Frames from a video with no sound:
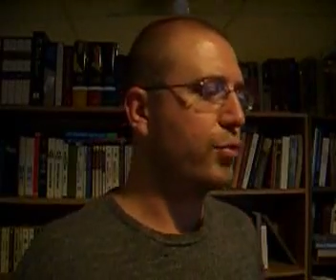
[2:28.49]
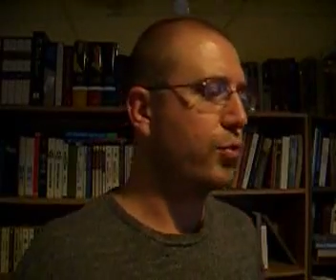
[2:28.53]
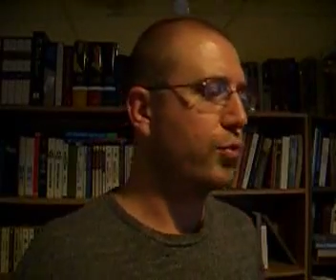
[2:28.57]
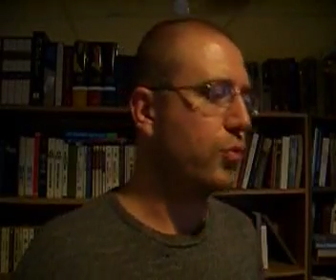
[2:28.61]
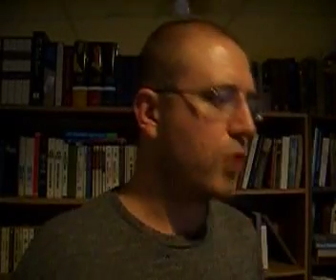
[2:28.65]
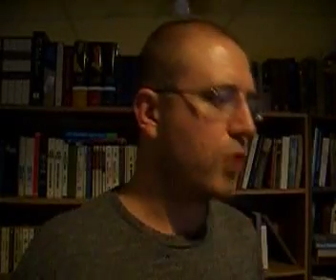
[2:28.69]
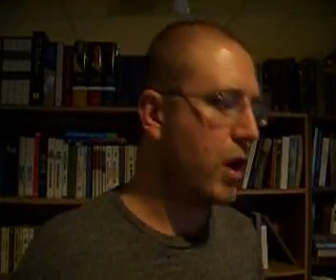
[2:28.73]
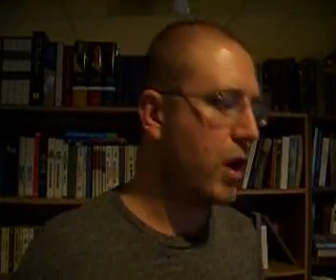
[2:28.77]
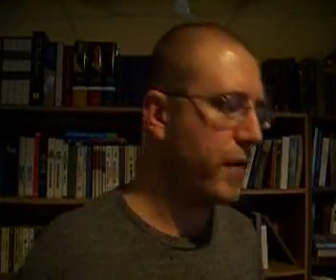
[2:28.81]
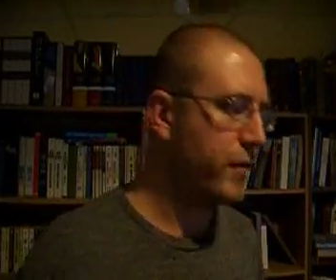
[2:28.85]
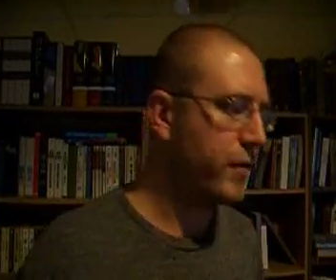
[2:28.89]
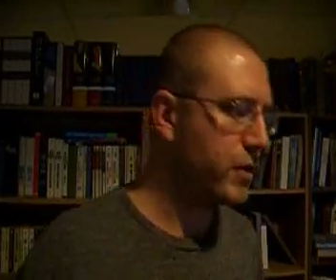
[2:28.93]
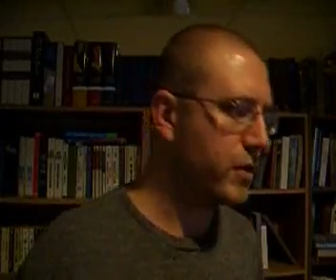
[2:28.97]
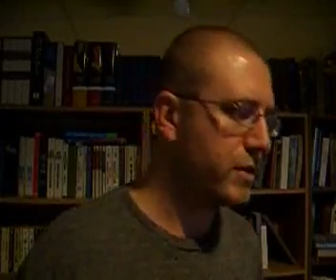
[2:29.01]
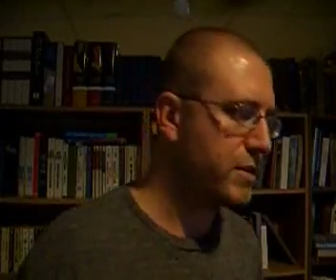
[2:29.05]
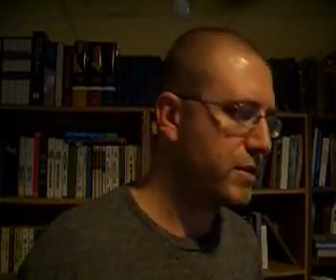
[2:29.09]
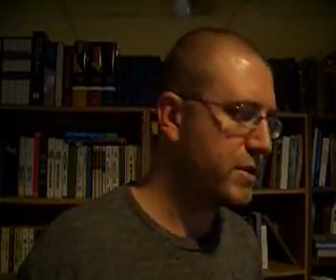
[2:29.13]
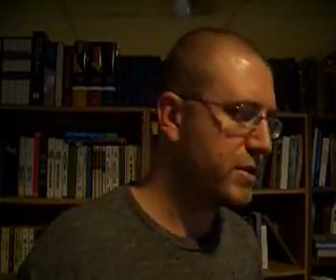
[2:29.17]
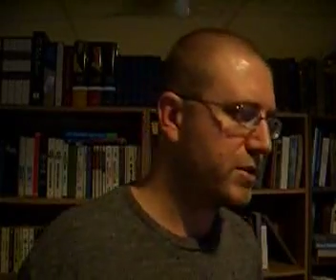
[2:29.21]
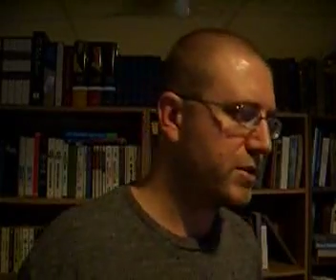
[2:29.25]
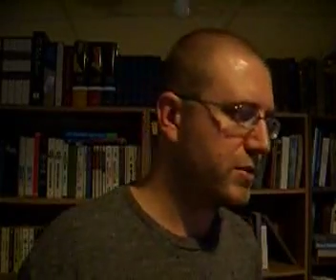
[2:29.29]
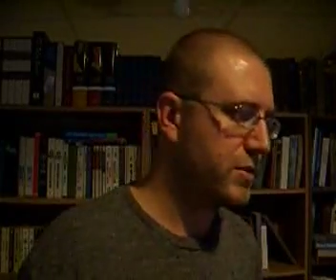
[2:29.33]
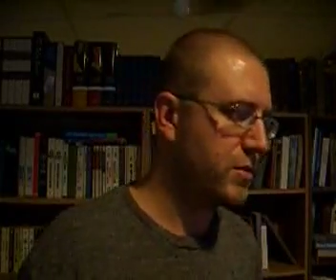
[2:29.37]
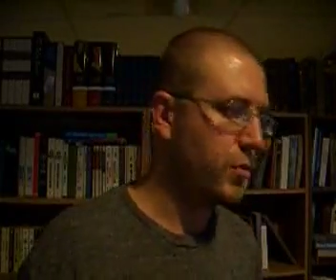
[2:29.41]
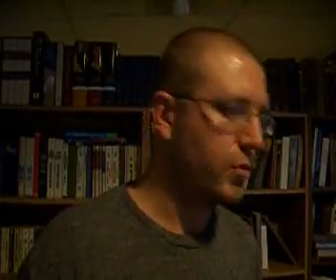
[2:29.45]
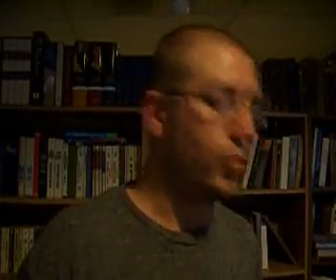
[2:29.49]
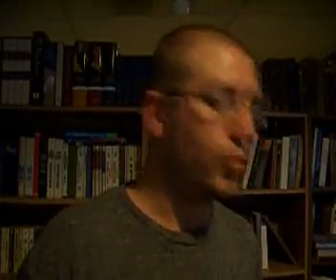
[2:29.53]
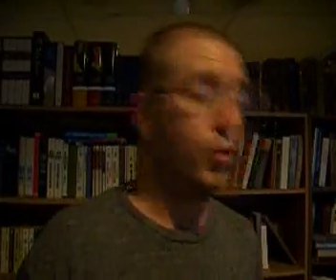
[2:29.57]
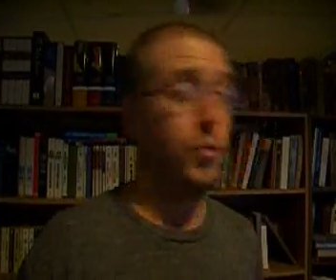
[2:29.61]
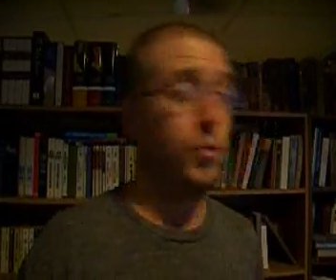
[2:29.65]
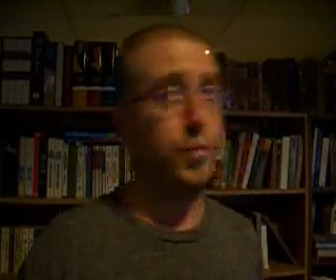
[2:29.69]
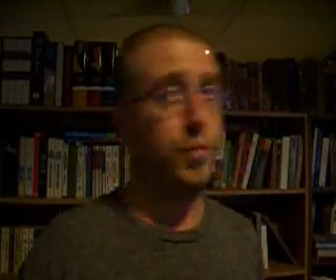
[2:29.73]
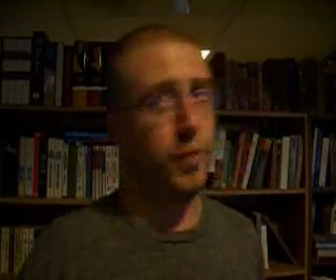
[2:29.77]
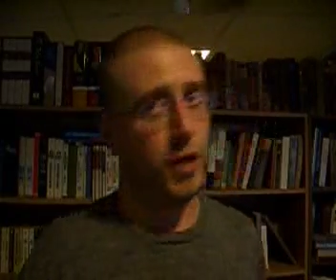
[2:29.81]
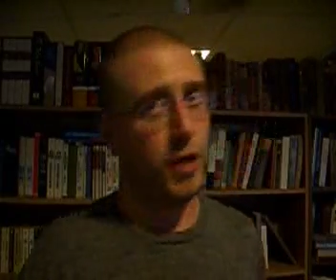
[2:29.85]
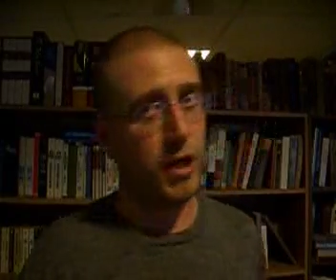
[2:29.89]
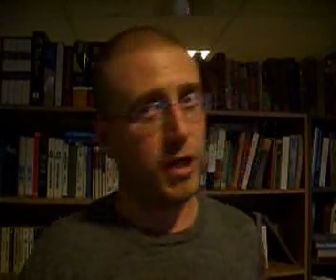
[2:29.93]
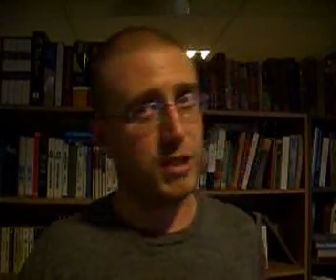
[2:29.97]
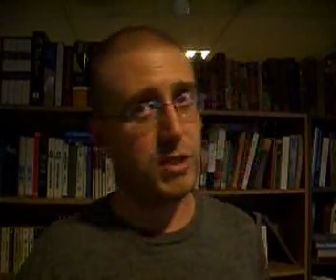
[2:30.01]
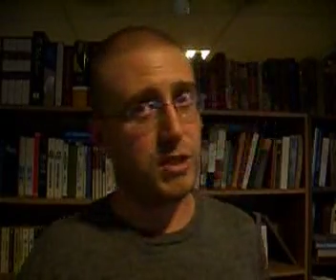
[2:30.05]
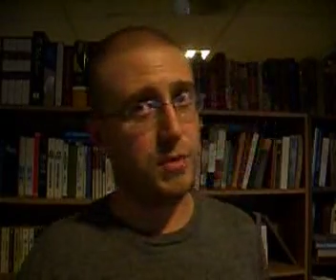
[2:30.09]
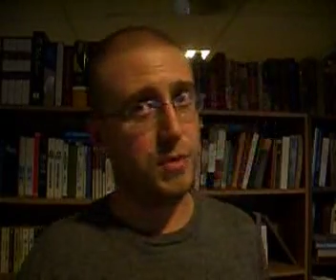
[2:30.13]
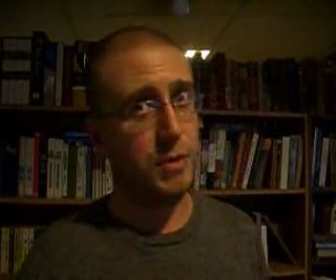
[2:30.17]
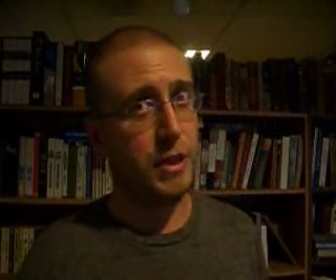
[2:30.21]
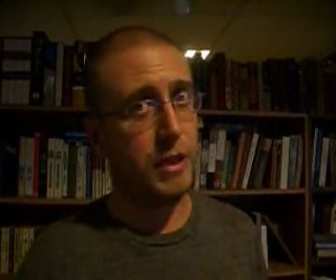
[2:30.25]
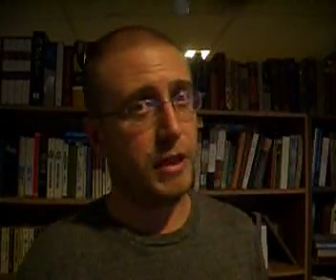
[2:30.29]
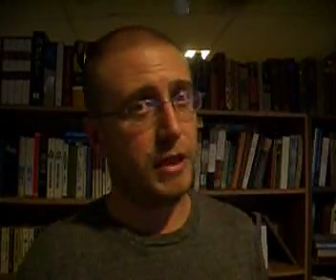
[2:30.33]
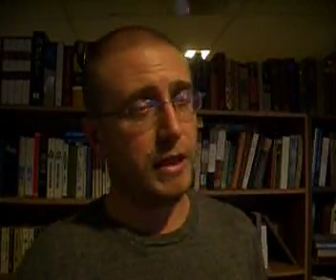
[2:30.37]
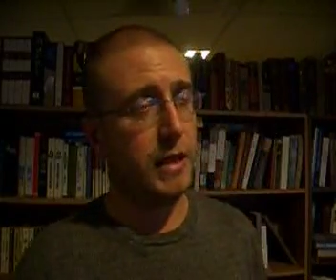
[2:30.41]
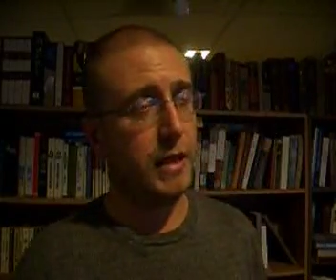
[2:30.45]
providence or
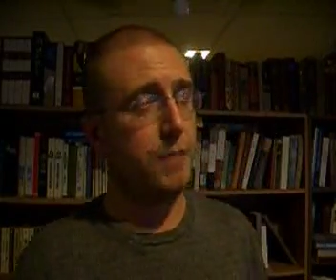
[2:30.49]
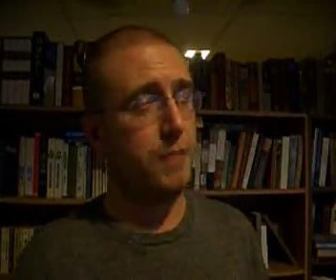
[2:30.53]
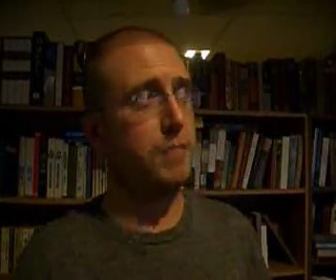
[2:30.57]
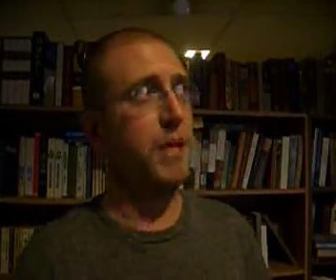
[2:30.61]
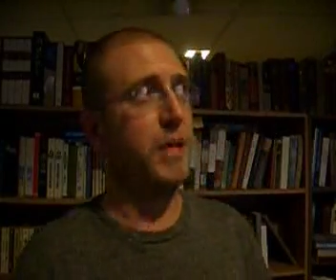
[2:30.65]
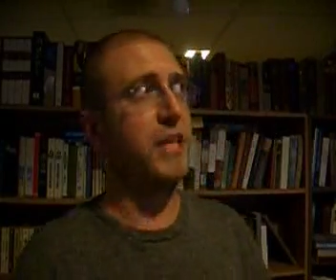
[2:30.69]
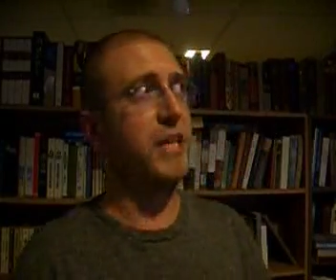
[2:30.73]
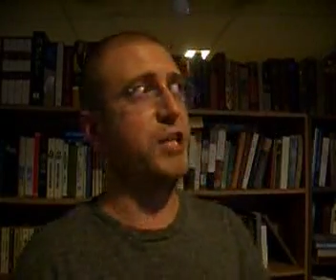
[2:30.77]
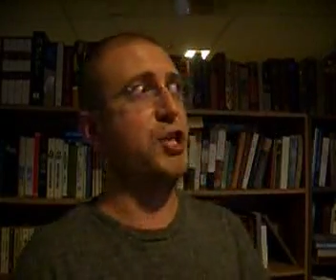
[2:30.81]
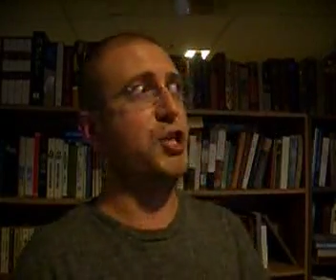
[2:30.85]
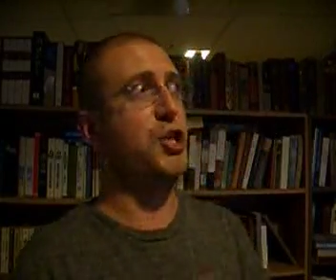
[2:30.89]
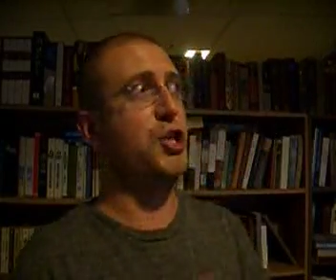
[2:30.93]
possibly again by